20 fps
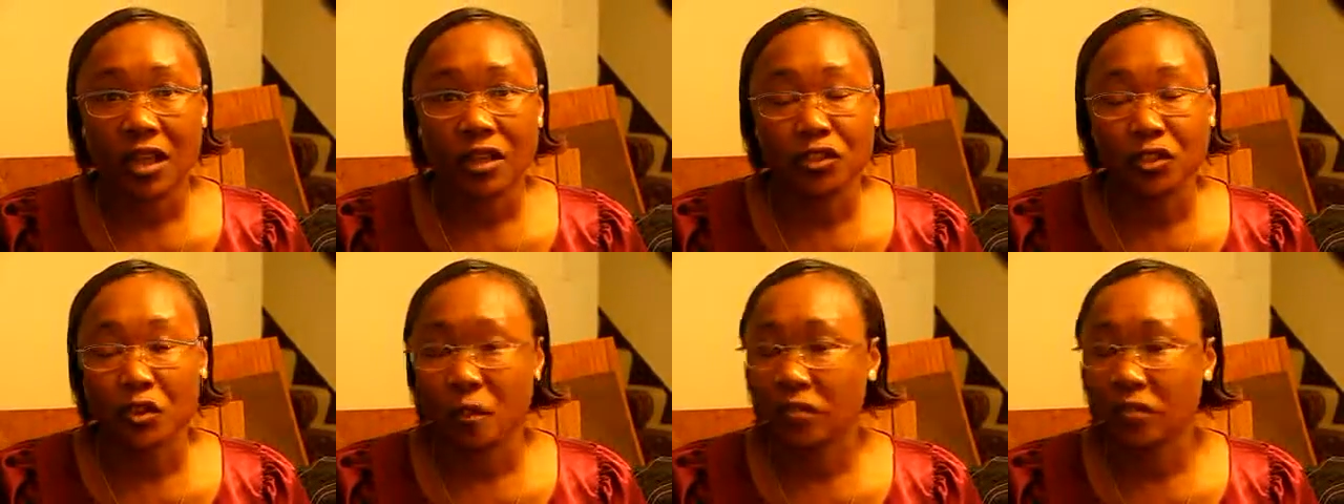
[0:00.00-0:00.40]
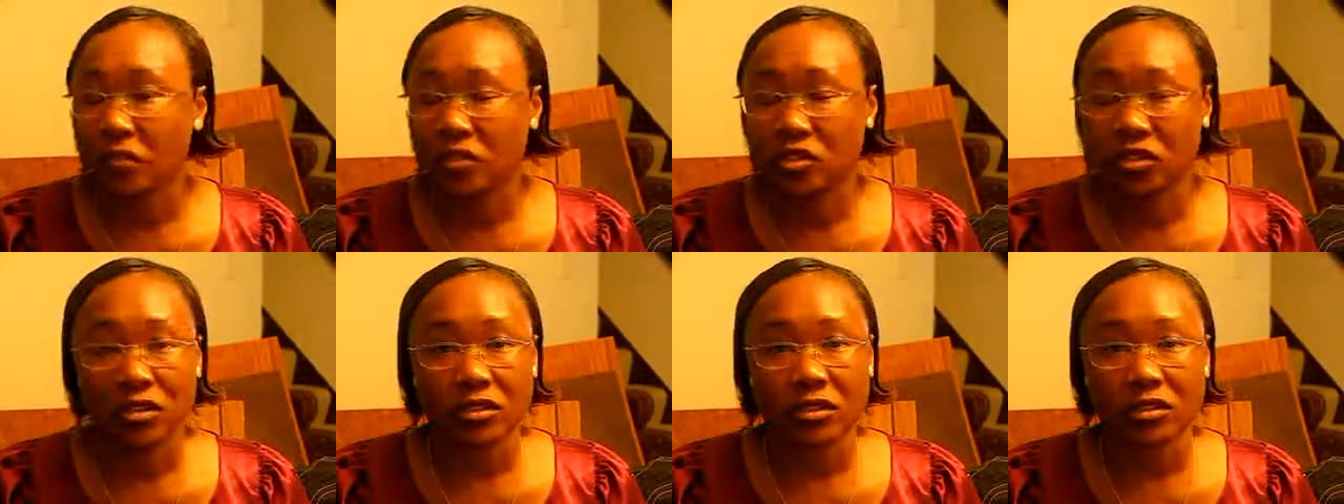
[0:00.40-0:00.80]

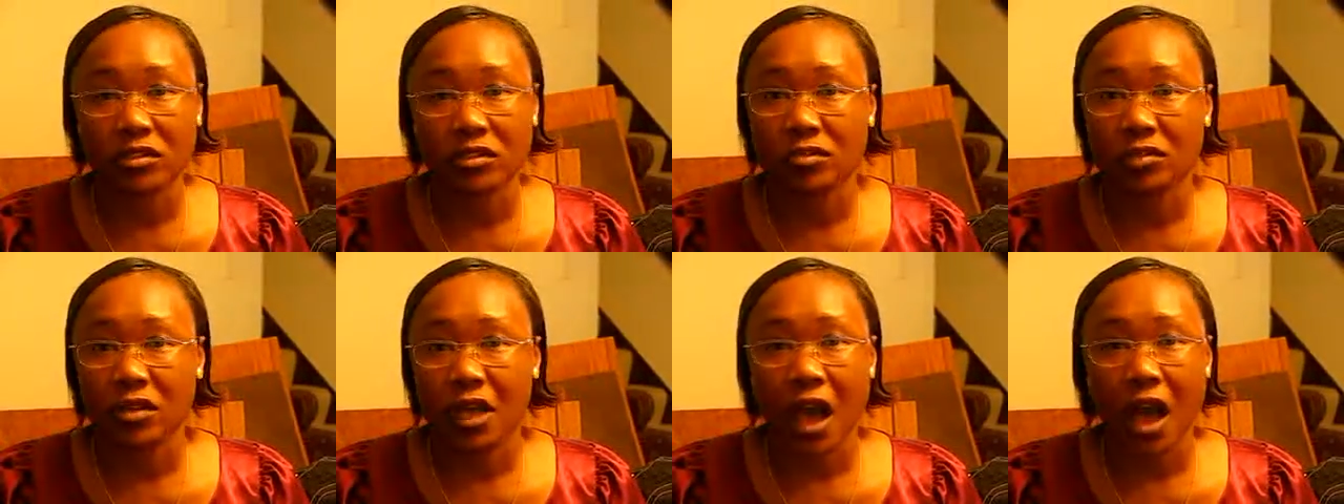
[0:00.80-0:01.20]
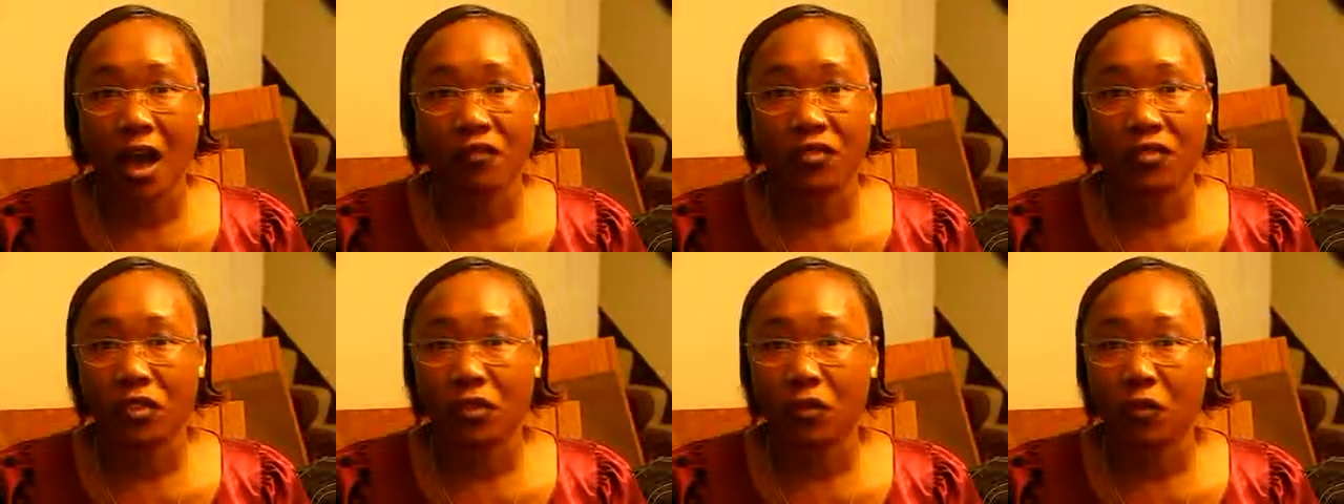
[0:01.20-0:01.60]
some just
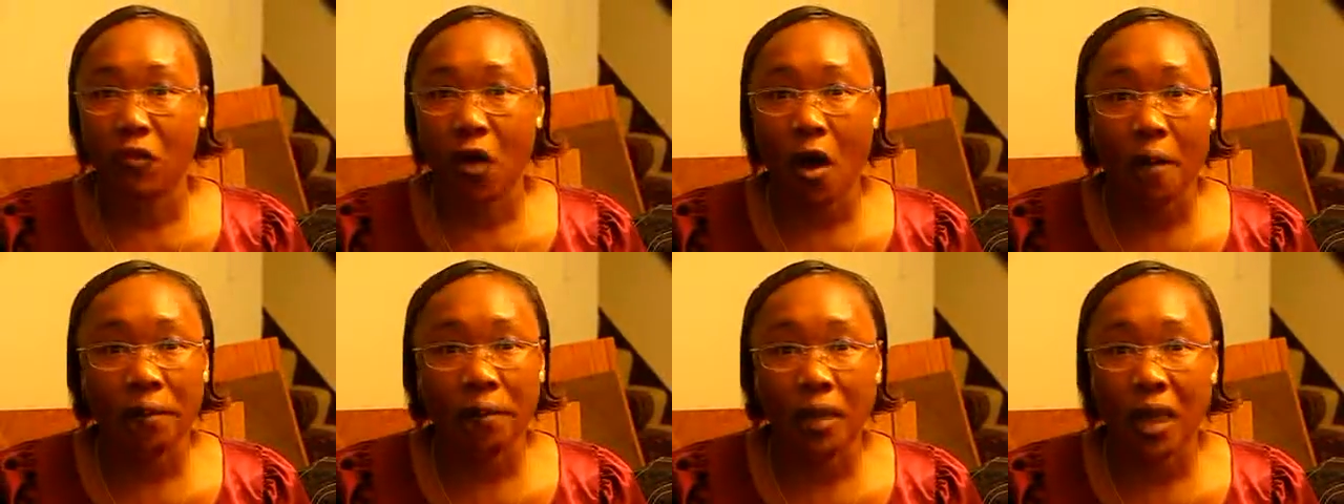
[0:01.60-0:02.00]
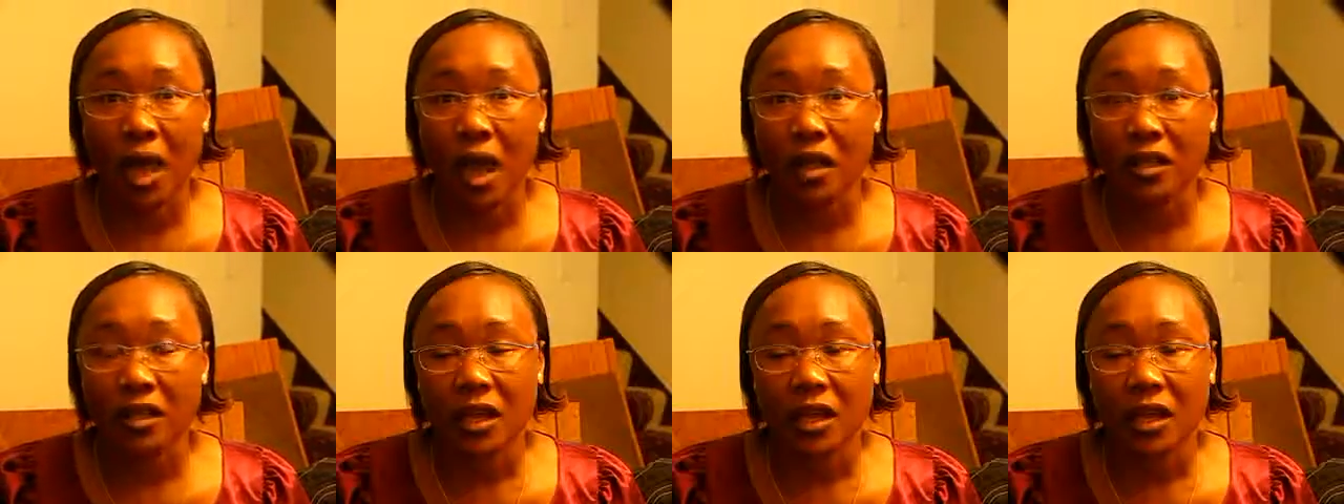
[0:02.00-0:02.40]
have one
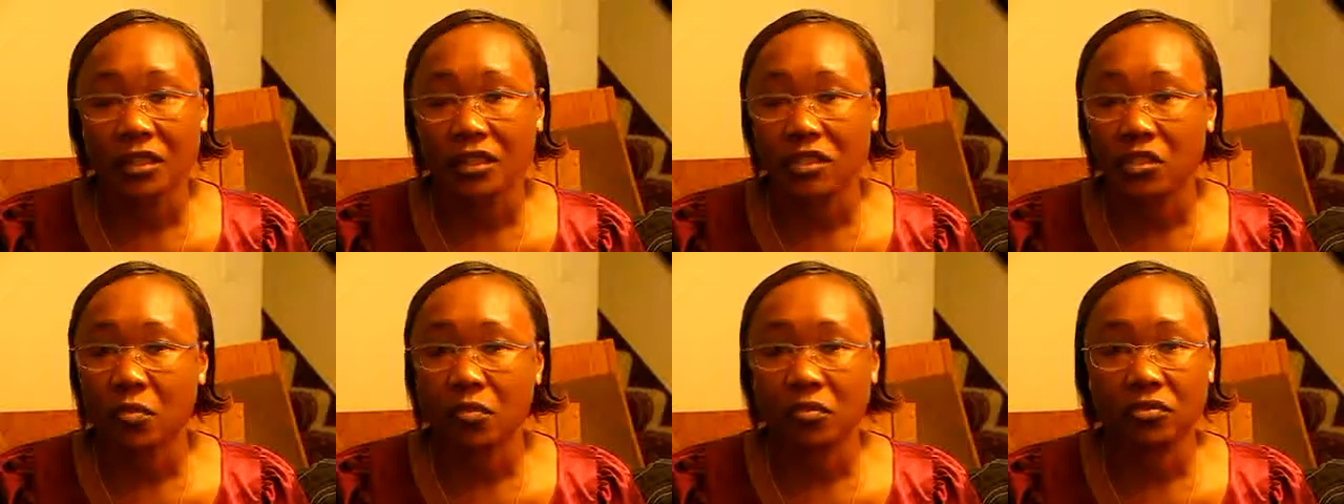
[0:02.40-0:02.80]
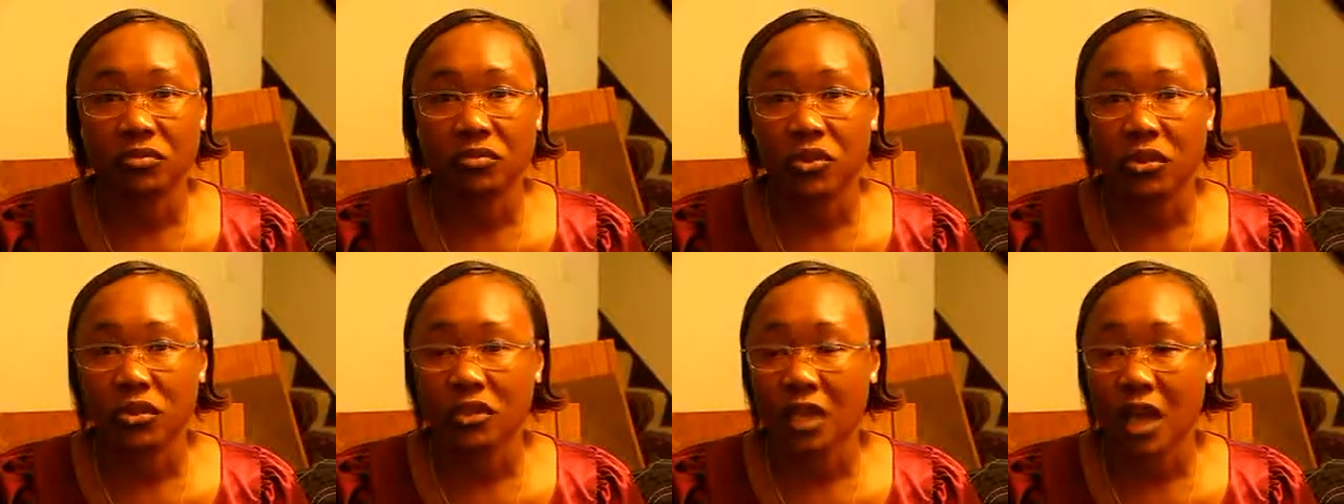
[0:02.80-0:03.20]
blood, and some
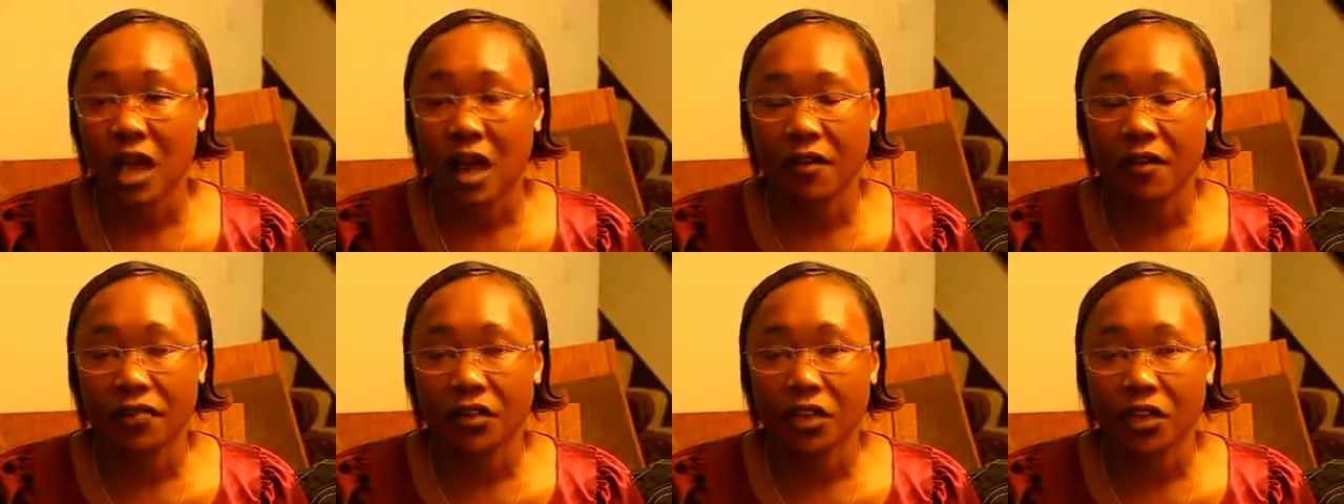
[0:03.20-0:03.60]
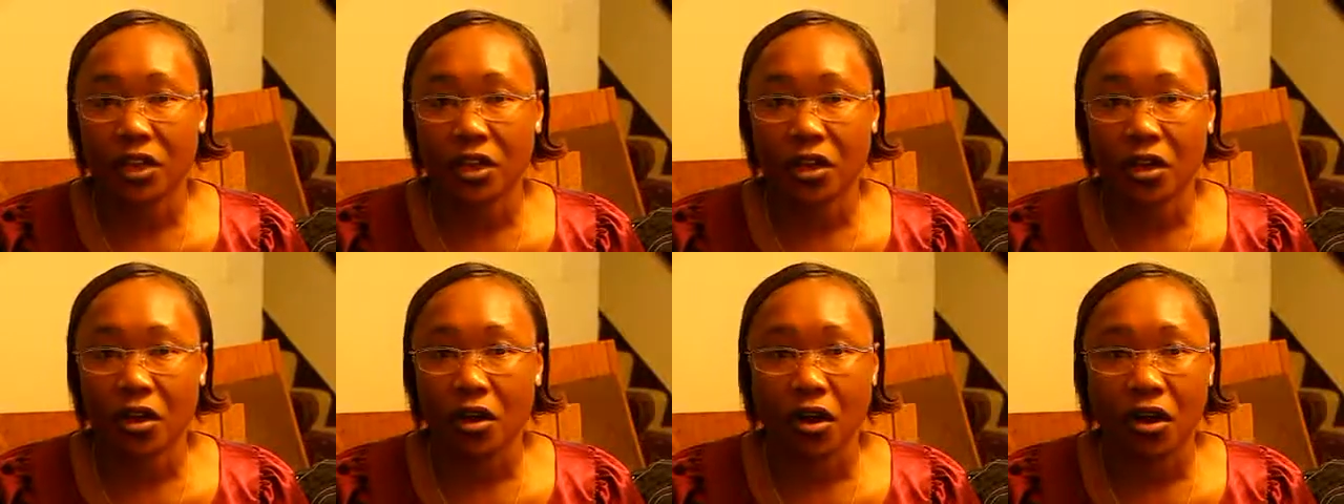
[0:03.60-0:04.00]
just have
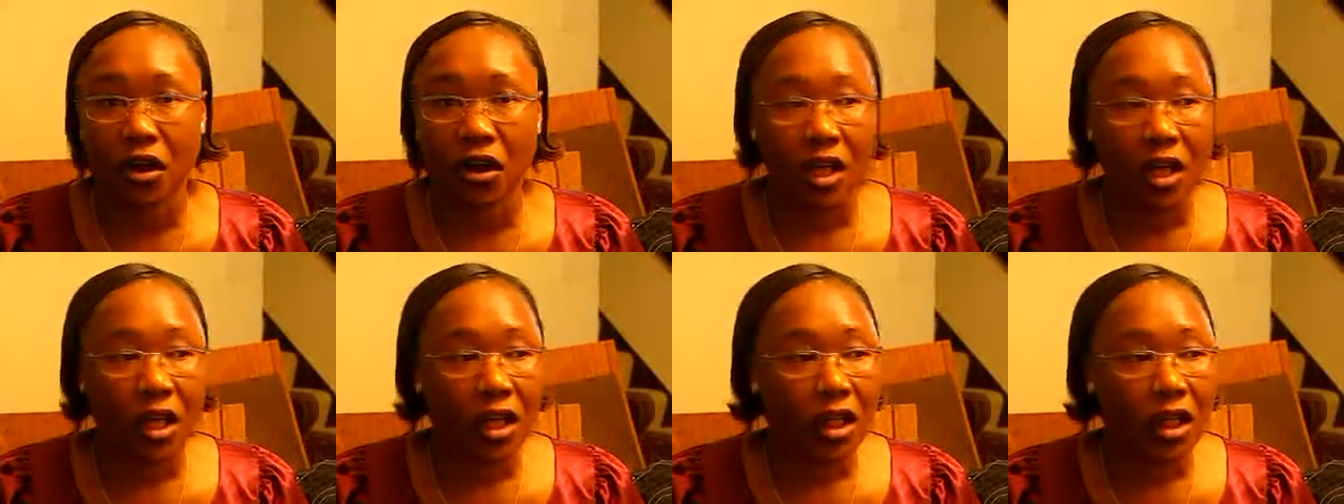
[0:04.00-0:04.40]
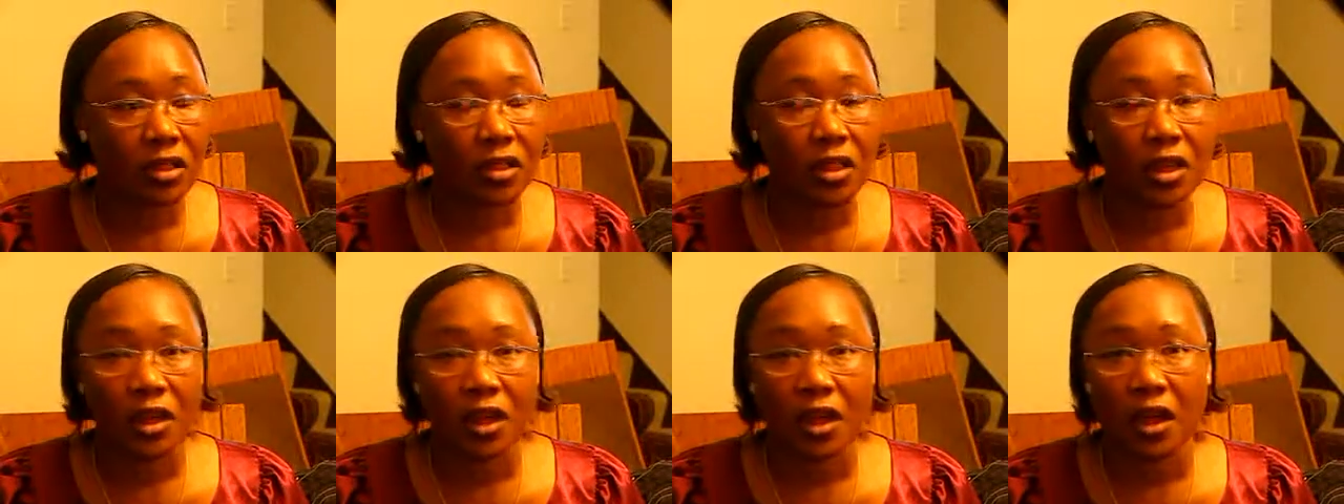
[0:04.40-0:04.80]
the, uh,
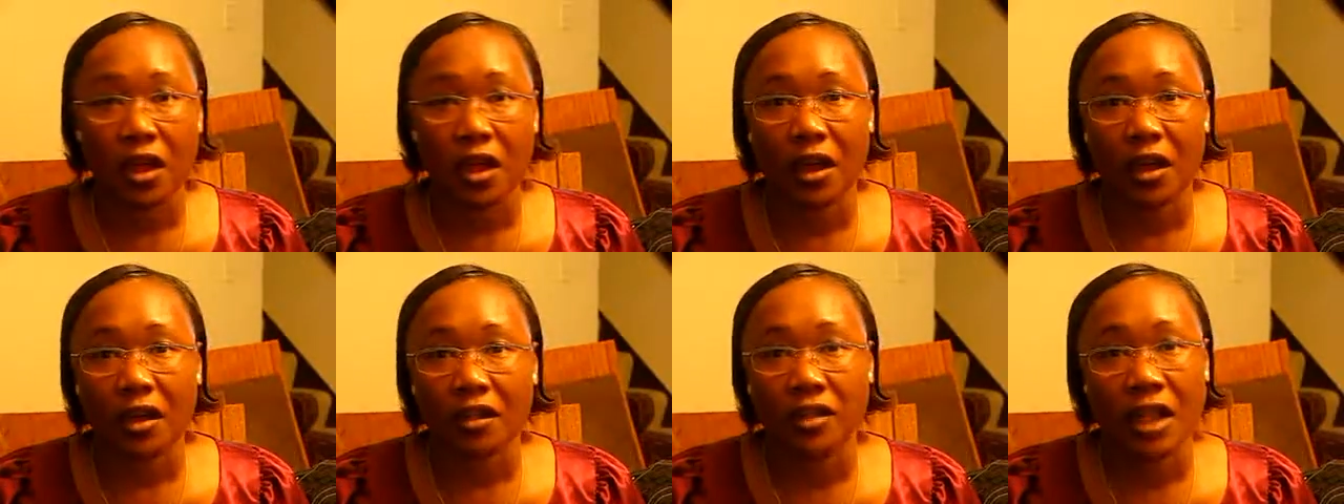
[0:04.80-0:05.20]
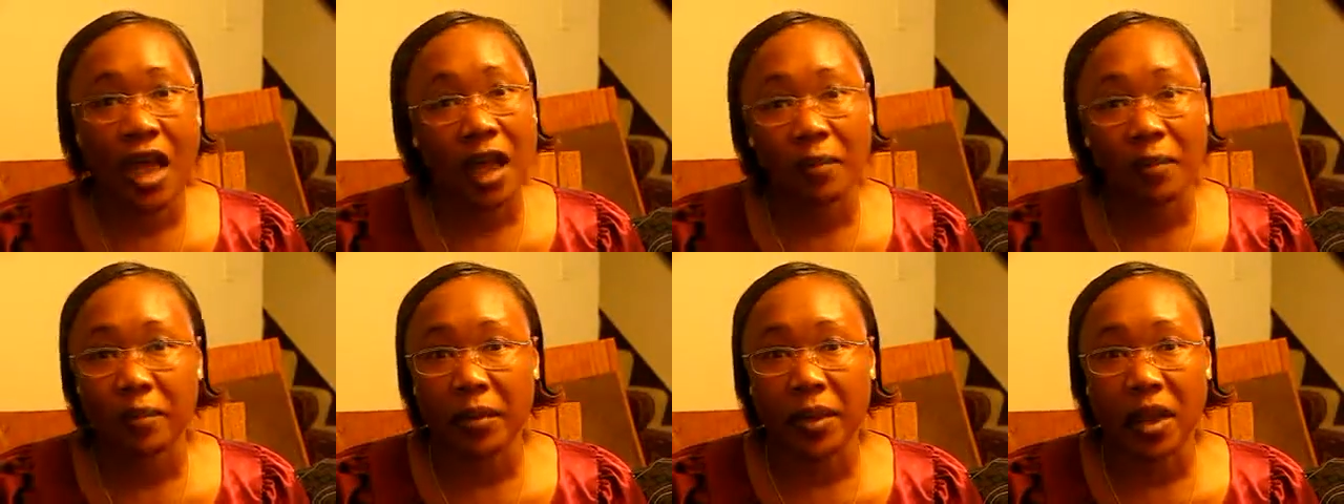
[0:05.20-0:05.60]
the uh,
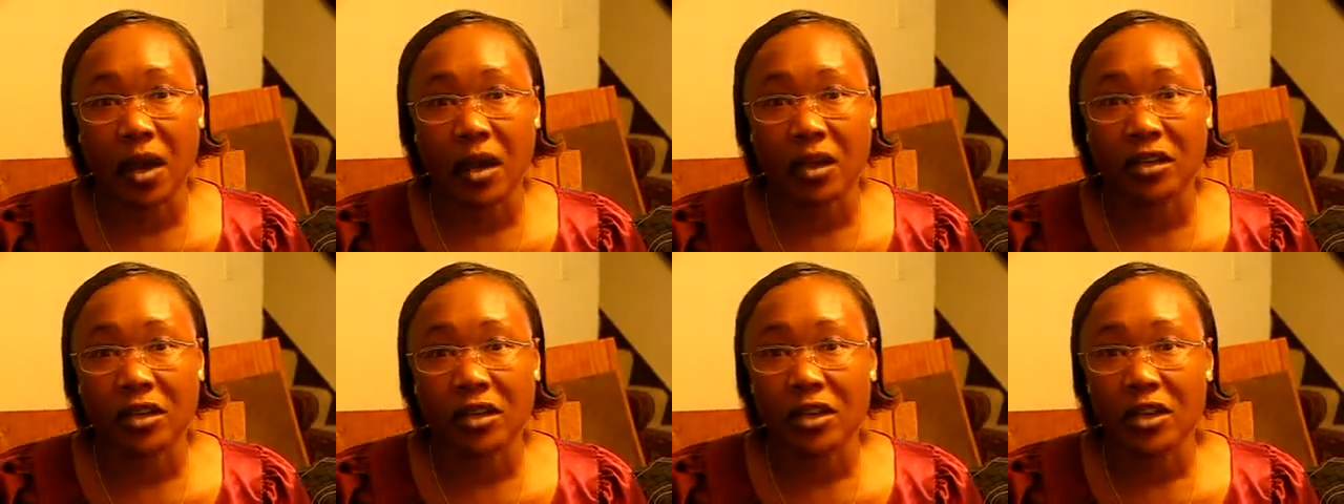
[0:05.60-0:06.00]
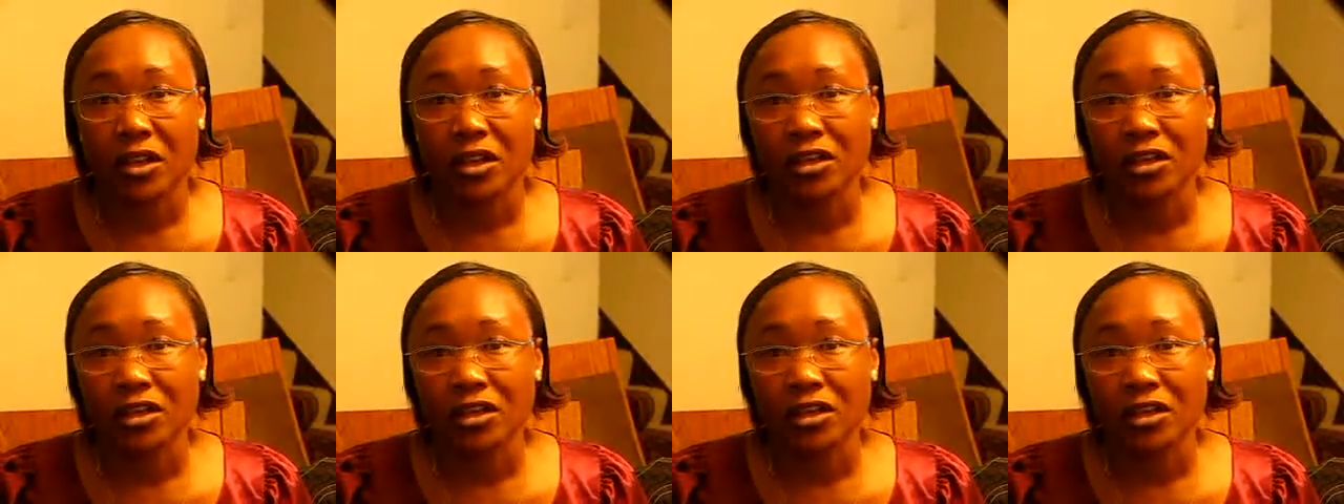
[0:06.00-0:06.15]
dark blood.